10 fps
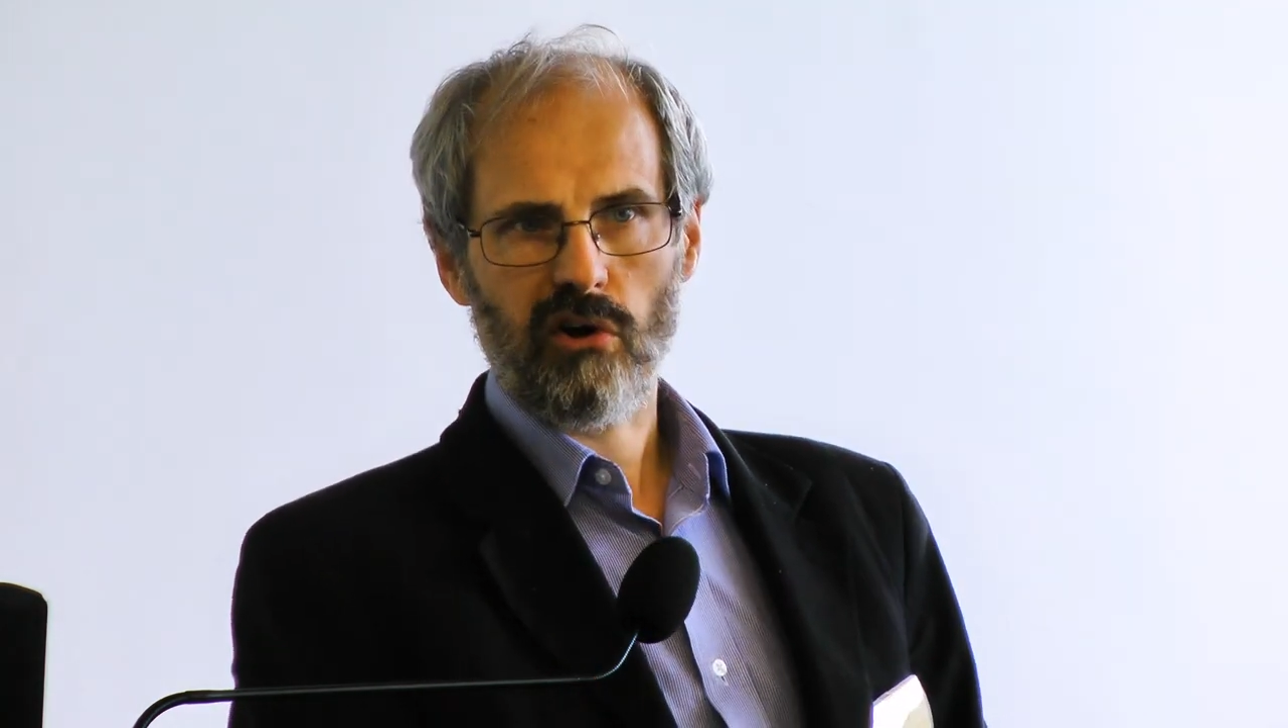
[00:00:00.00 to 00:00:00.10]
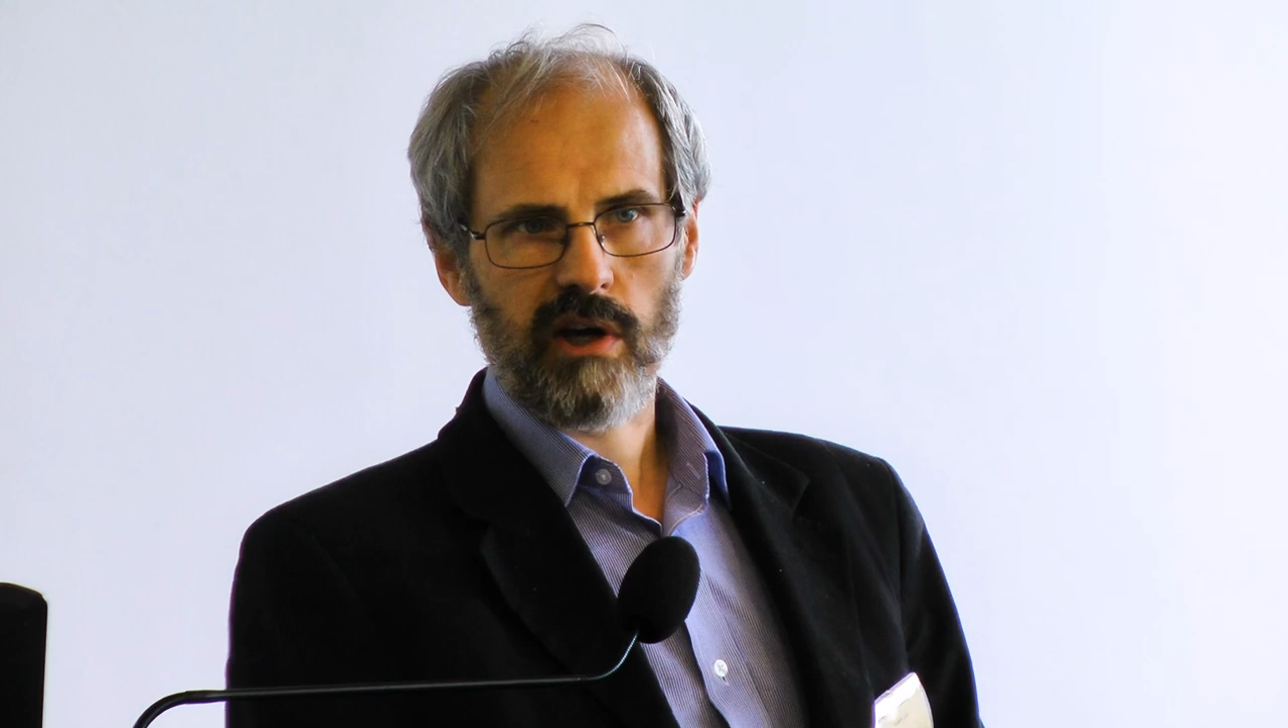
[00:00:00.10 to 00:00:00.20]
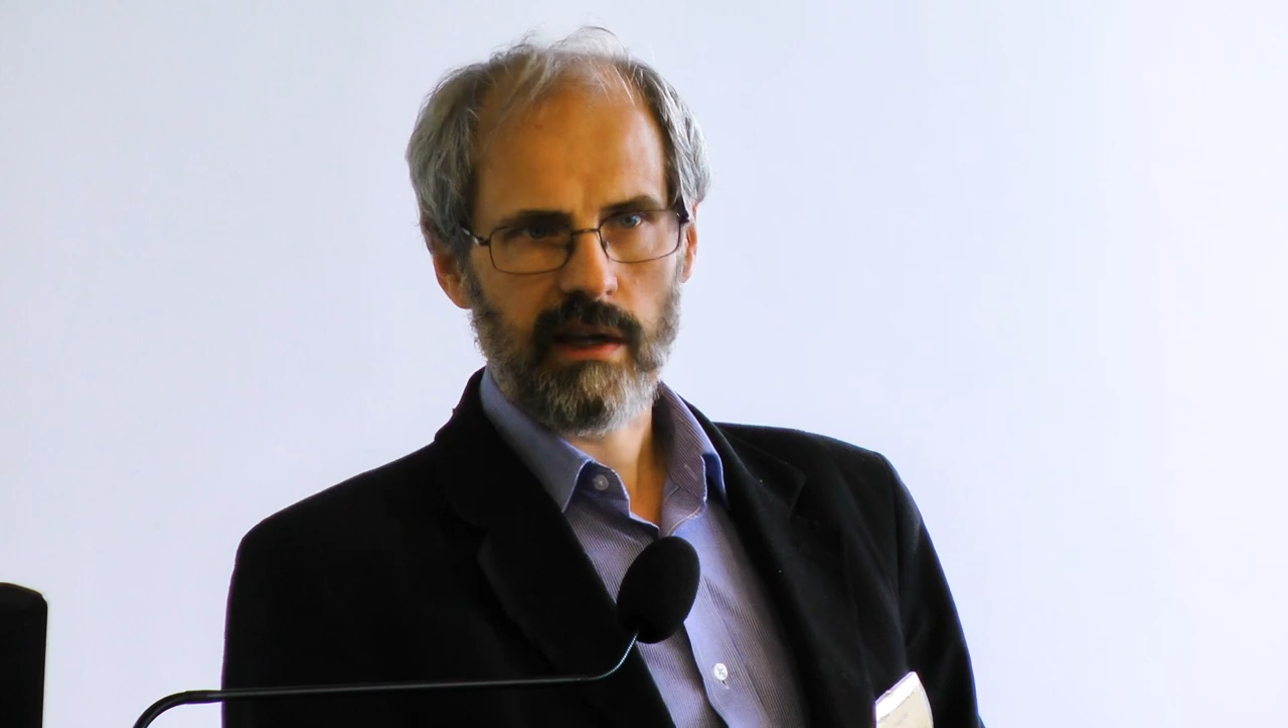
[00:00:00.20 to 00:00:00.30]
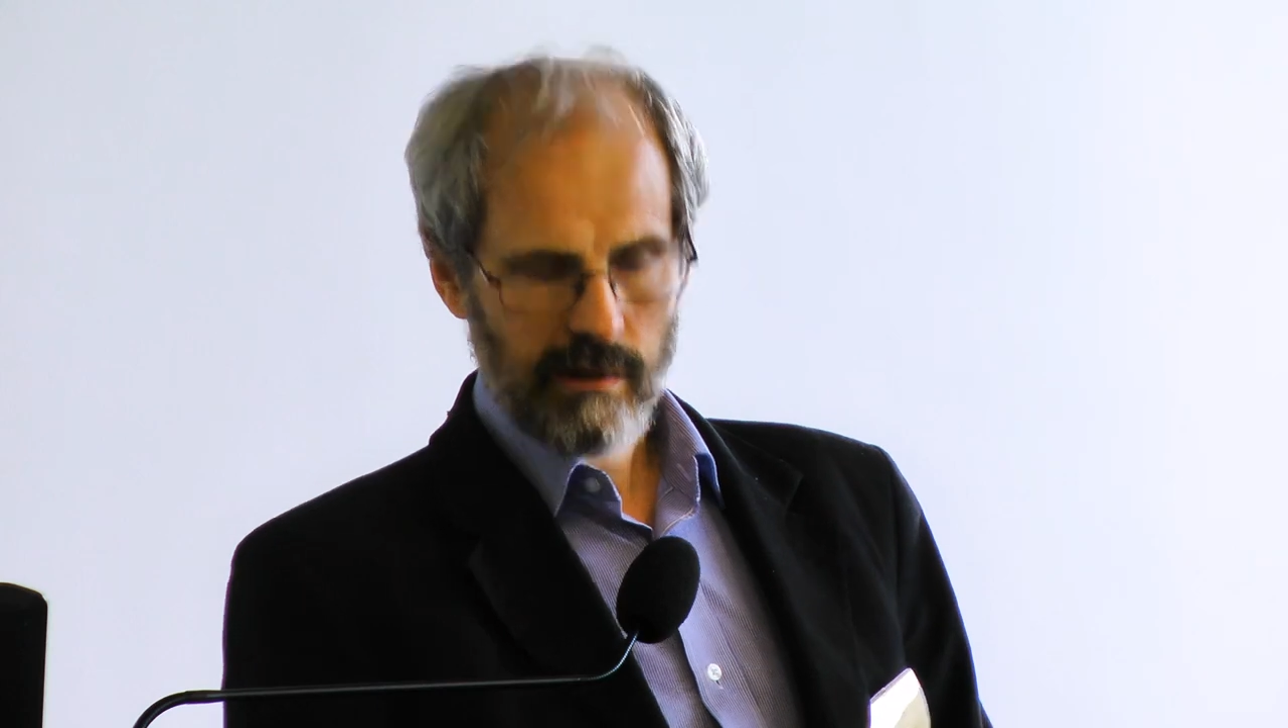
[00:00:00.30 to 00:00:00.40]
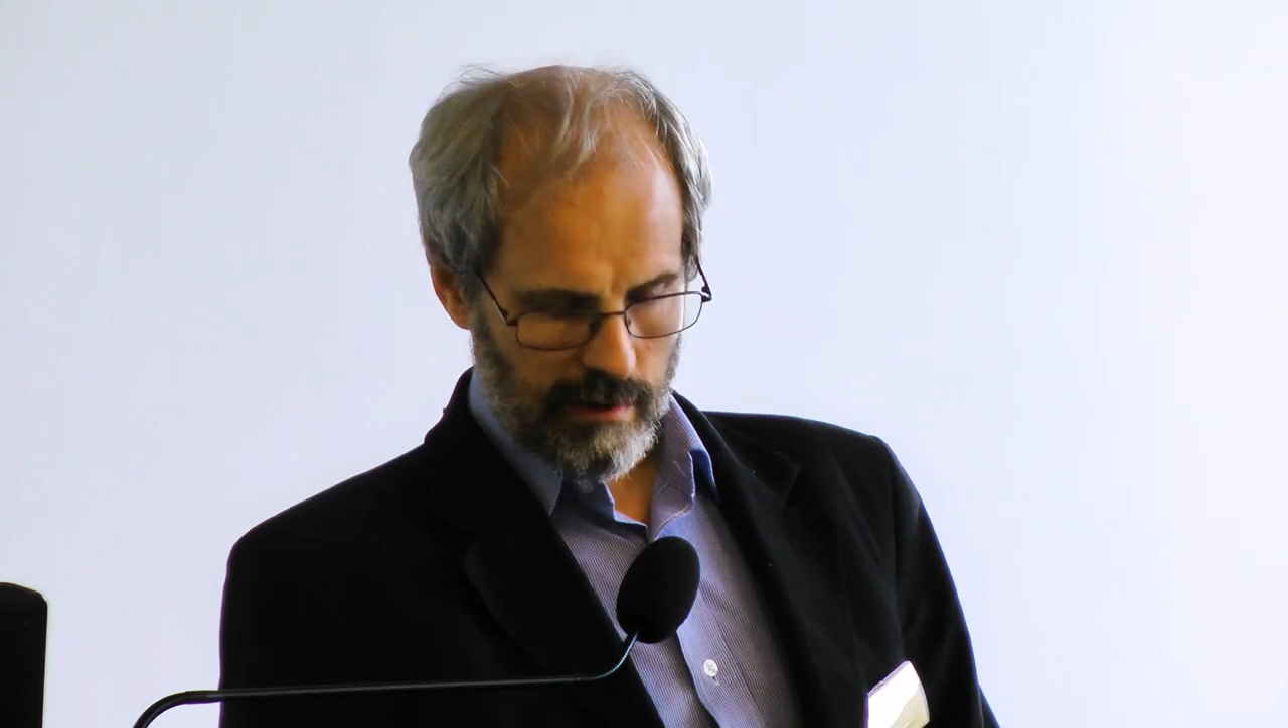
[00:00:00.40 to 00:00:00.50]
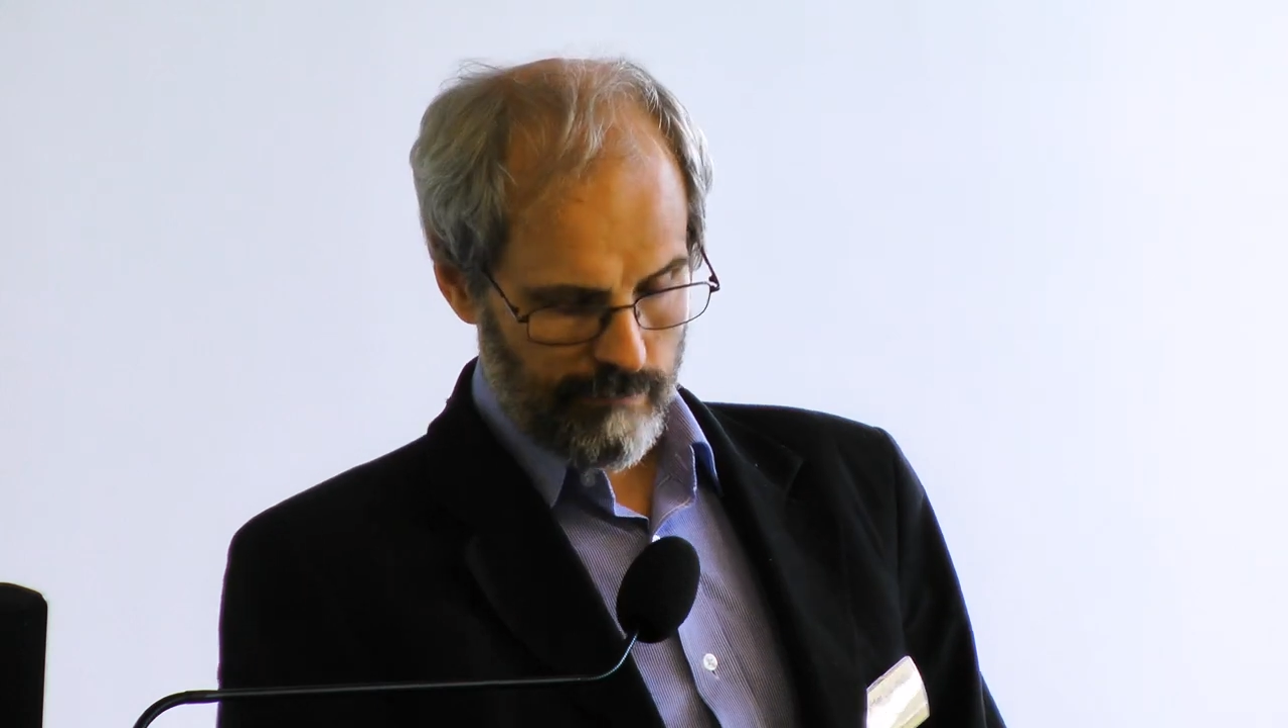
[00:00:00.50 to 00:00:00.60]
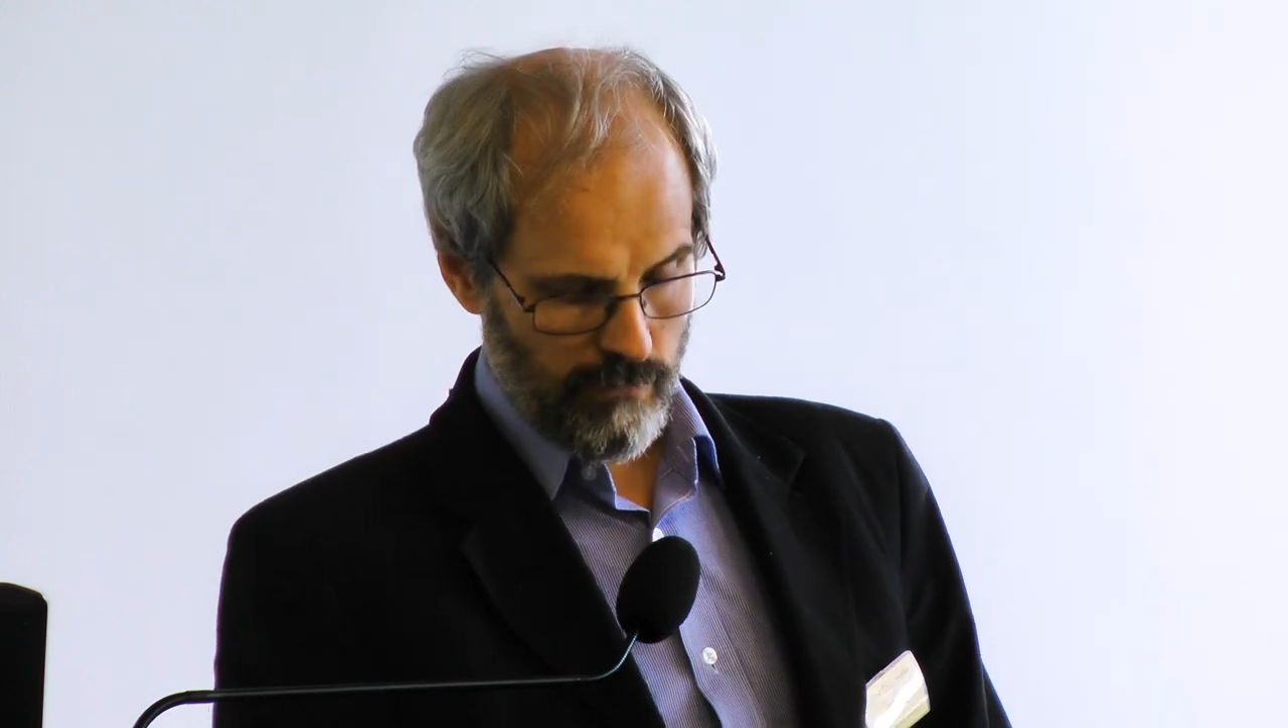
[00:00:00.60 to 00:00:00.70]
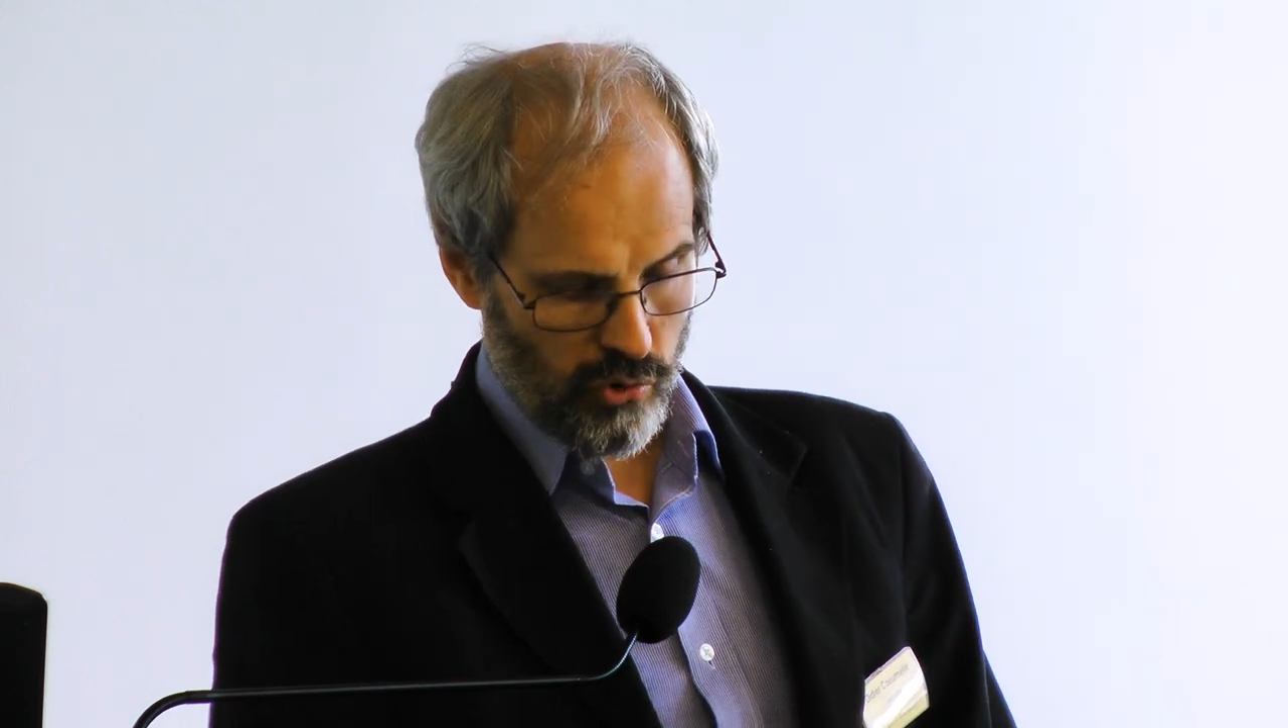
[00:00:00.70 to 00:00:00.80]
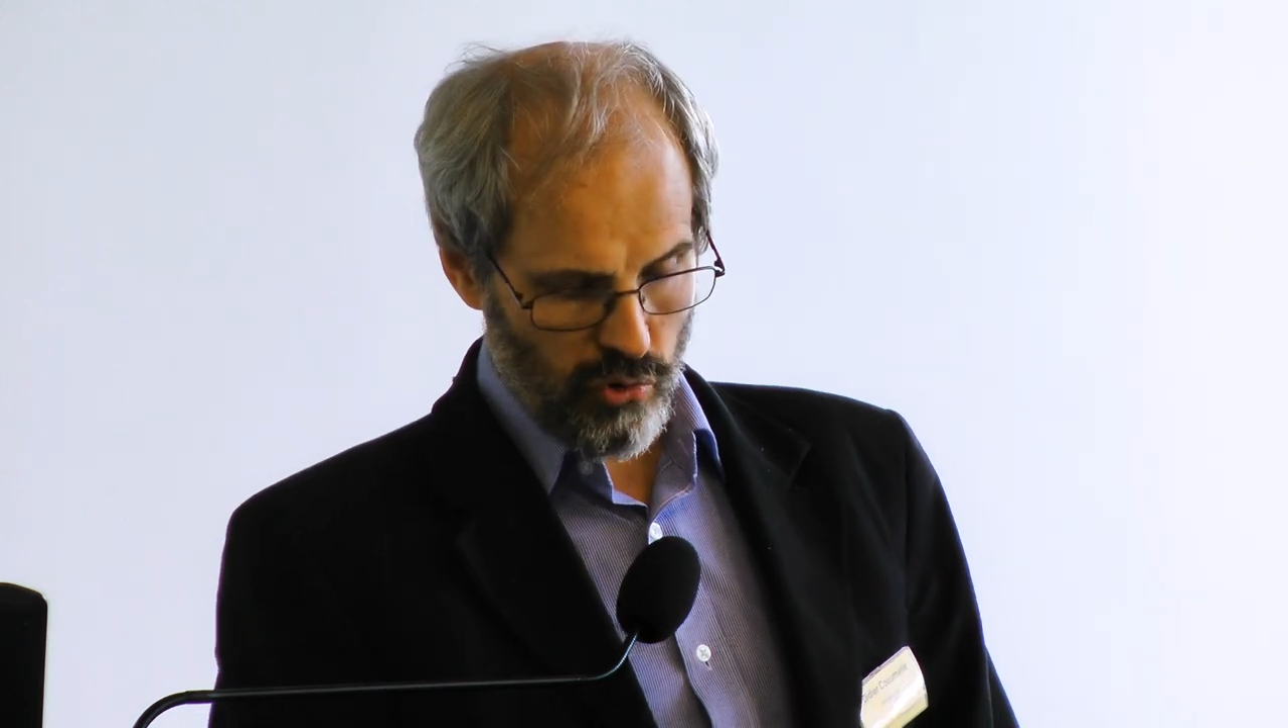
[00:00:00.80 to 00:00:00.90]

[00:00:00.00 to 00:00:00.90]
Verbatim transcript: forget